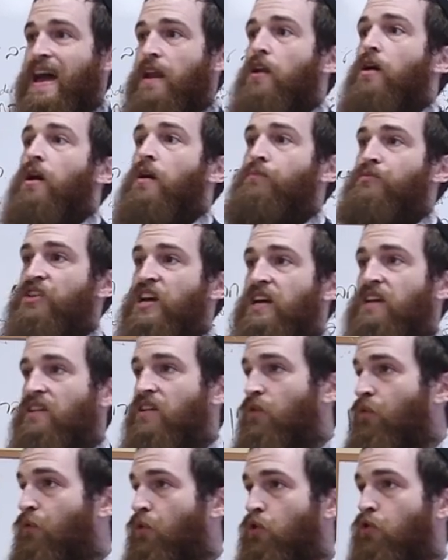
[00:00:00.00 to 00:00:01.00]
that
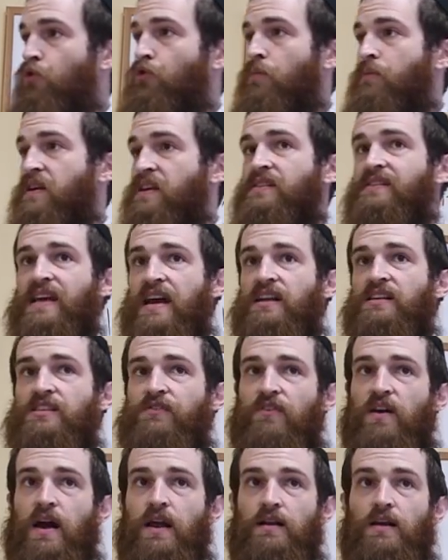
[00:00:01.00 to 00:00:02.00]
objective could be
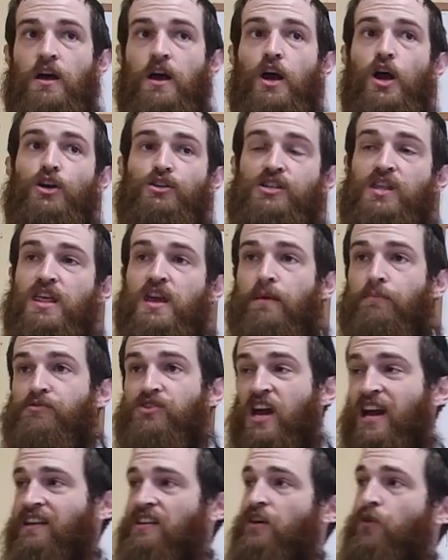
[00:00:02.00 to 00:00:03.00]
satisfied. So the
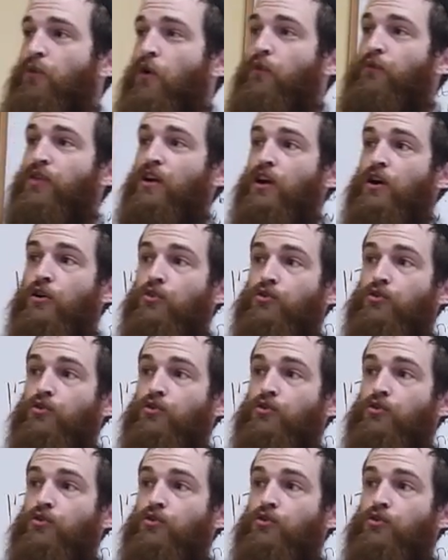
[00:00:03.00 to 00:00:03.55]
objective of the